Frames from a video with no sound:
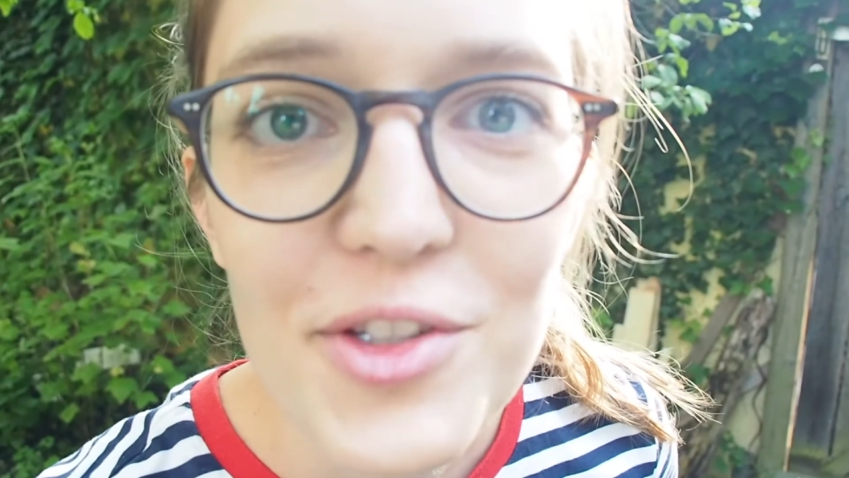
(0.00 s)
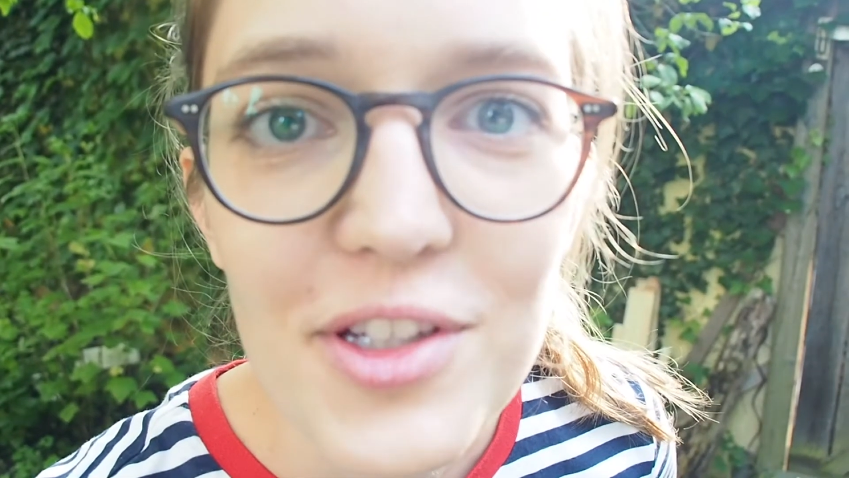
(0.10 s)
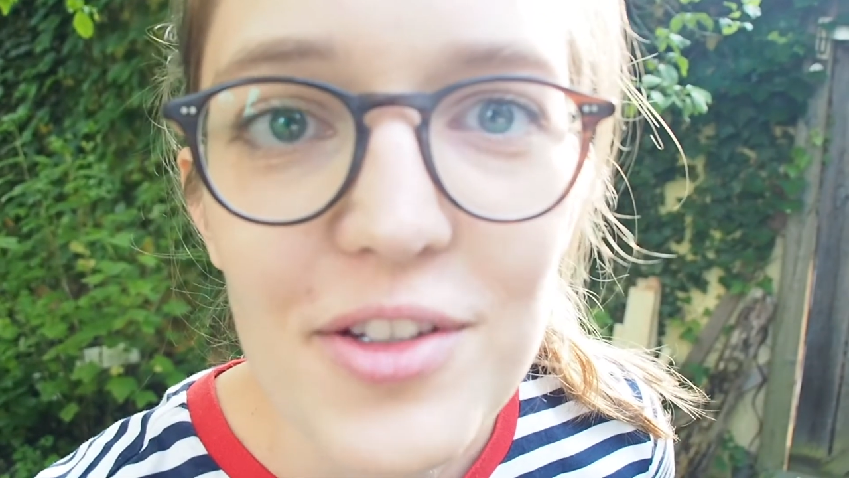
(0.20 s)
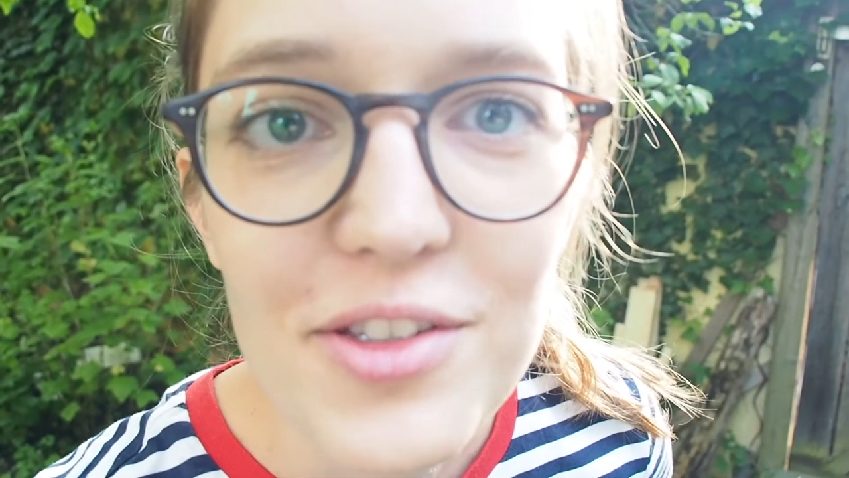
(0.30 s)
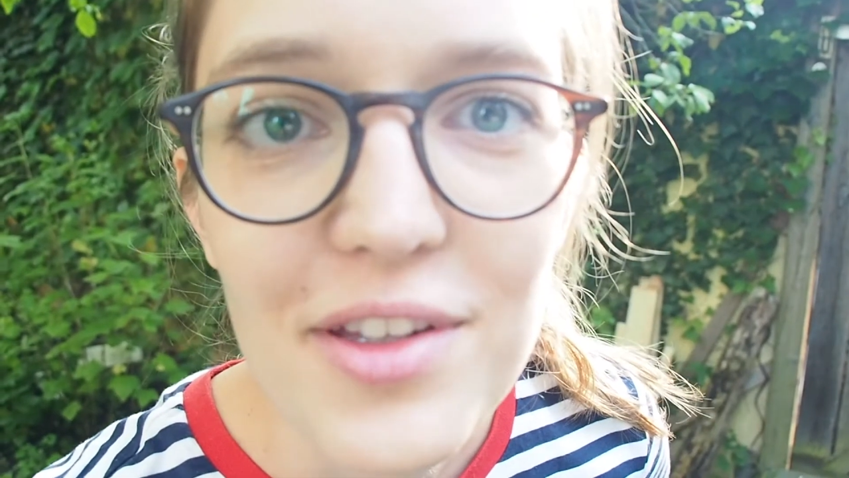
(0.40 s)
to
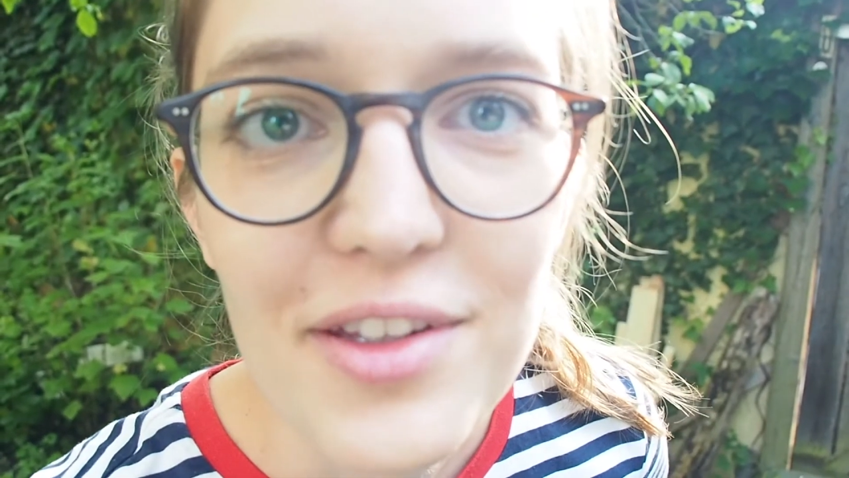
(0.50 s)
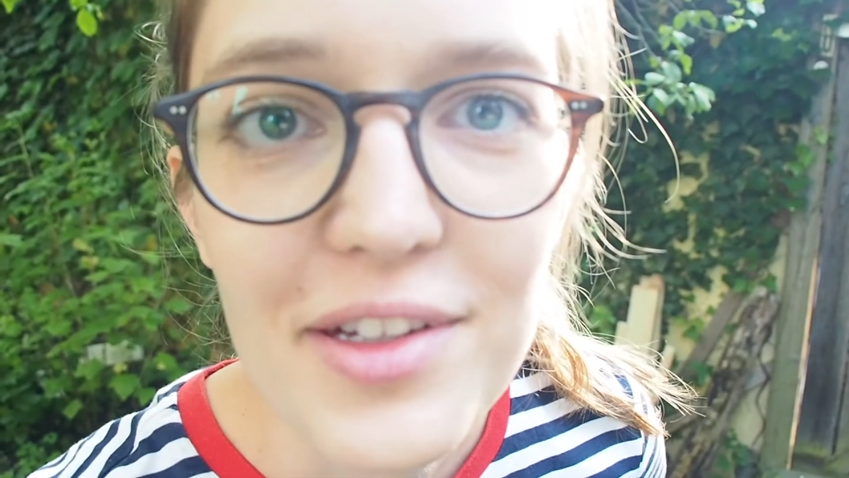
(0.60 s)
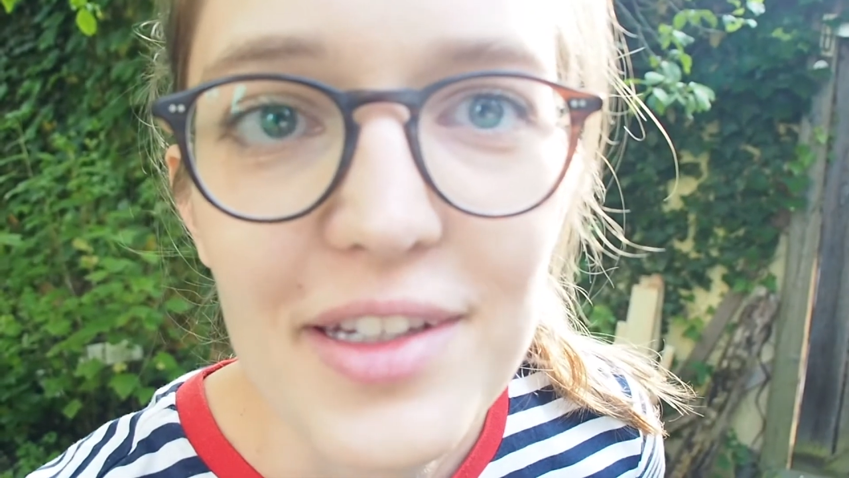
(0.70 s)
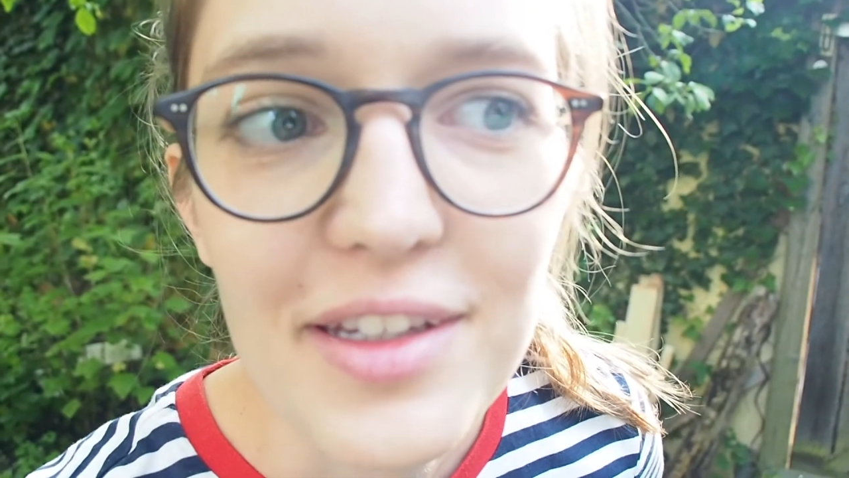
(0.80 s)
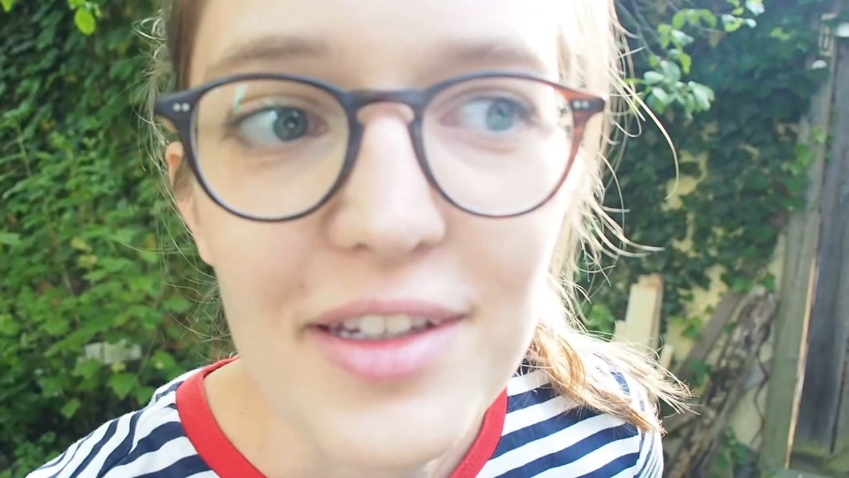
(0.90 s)
you so that you
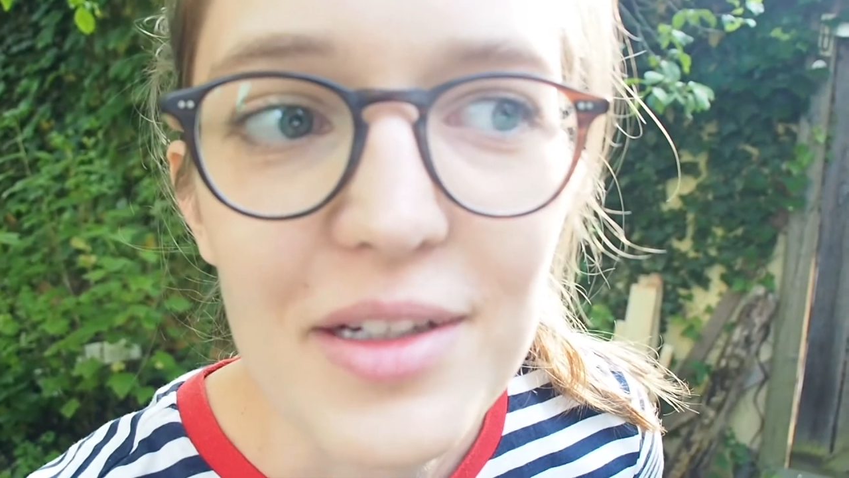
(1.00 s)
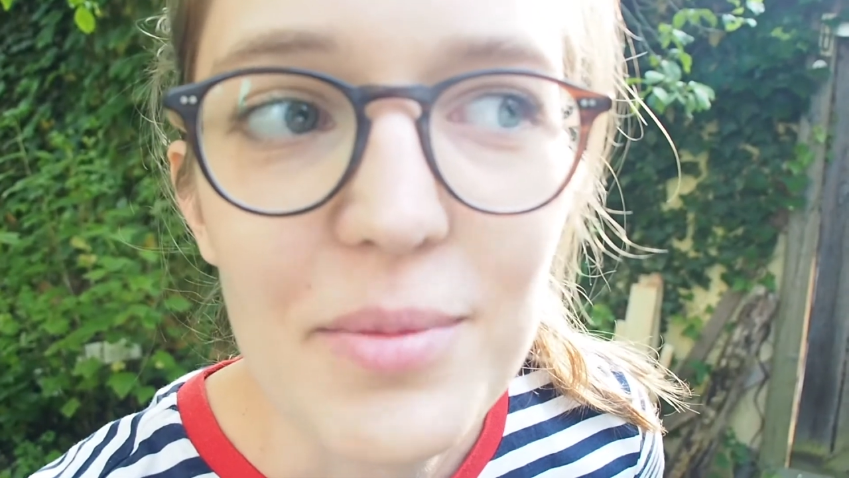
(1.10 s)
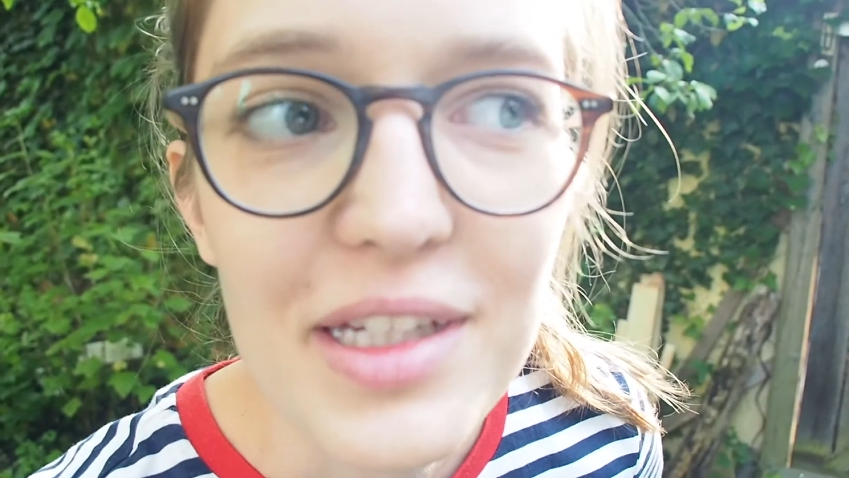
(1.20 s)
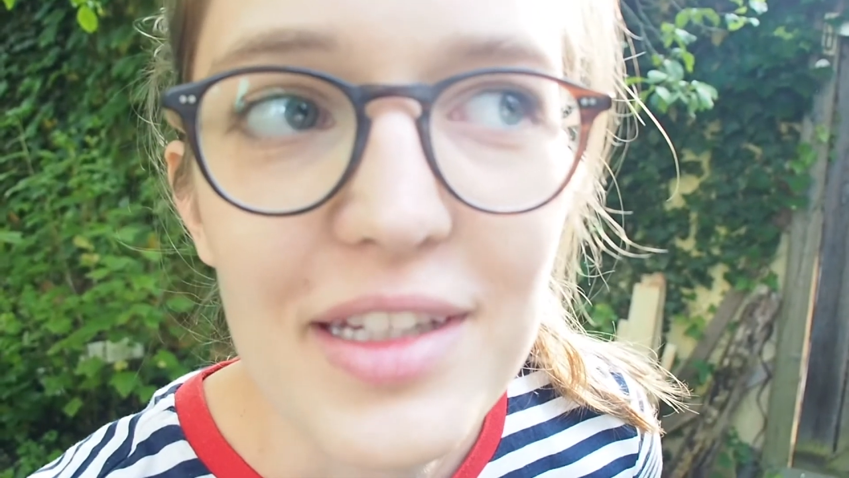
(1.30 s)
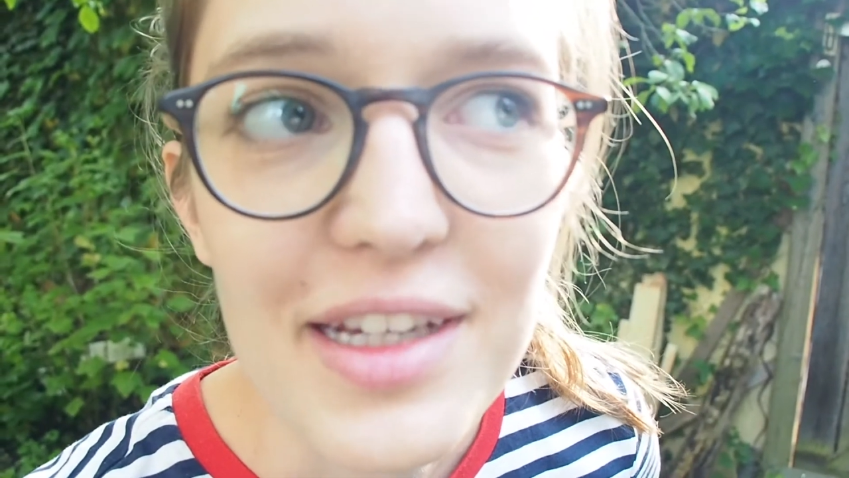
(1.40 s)
can hear
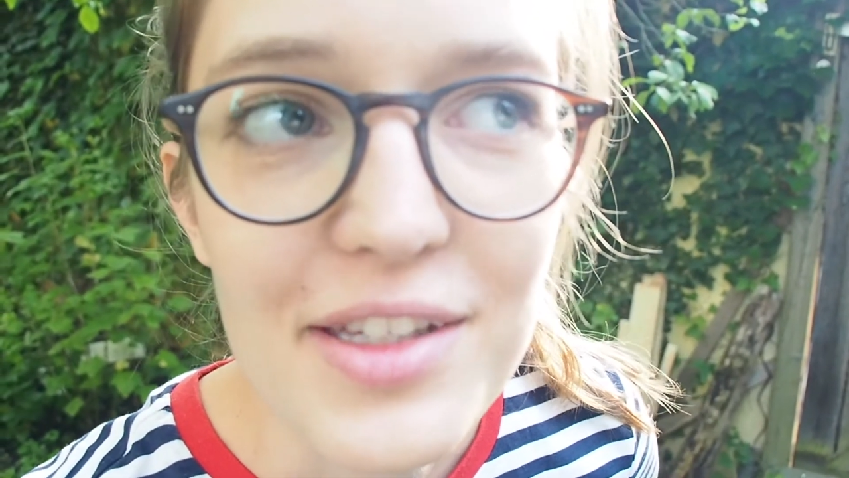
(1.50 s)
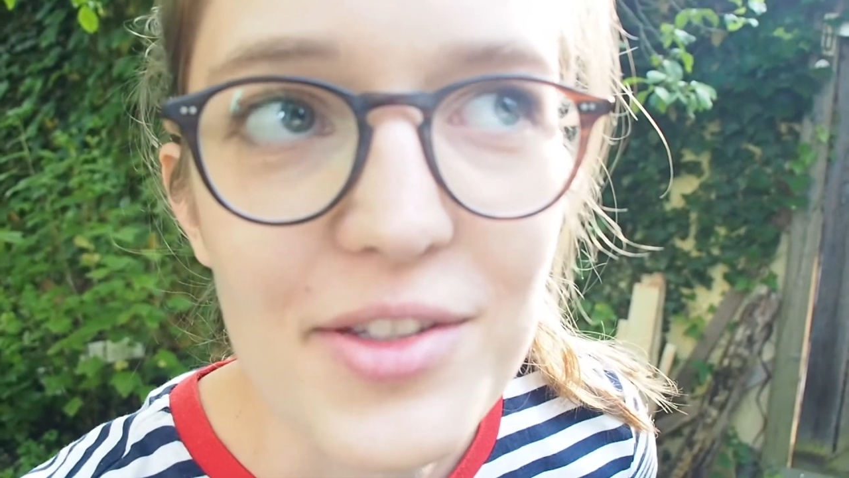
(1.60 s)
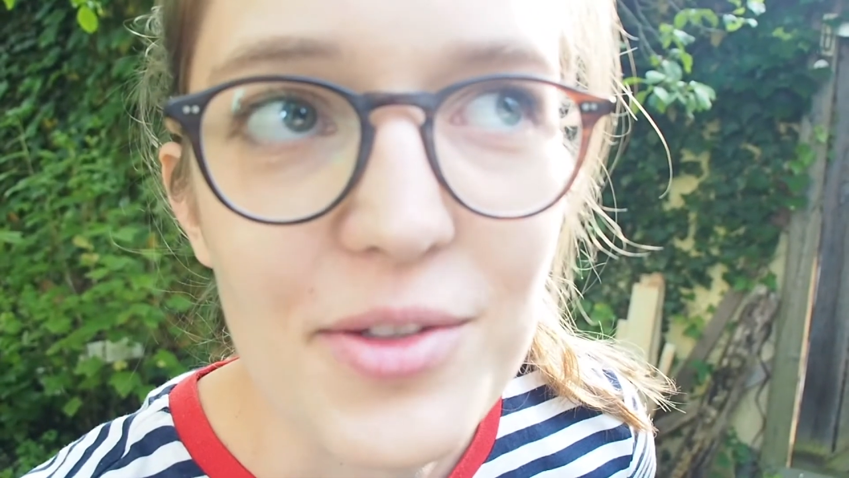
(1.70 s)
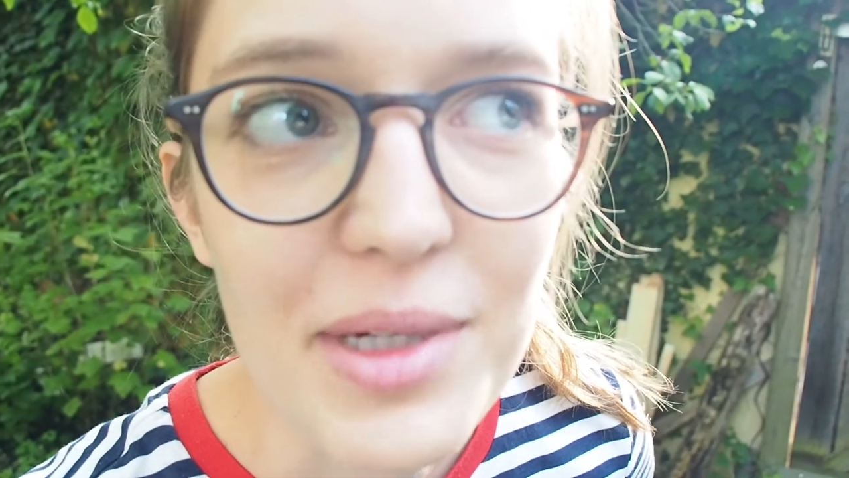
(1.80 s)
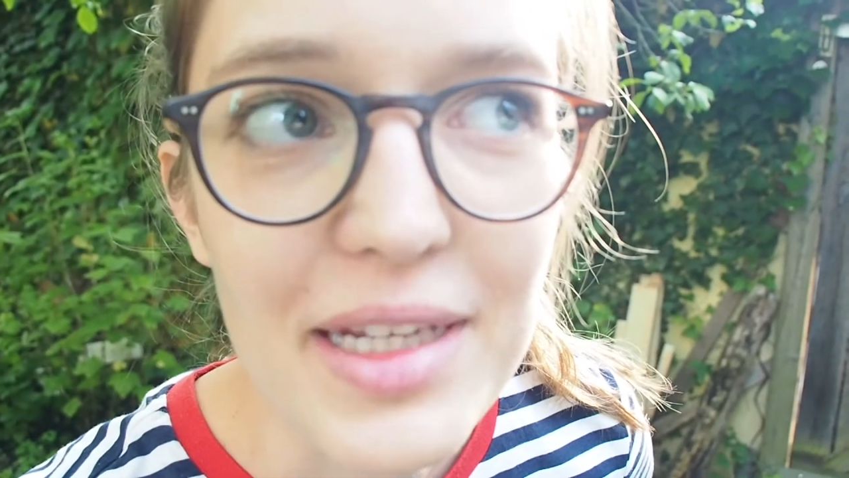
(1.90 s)
me next to my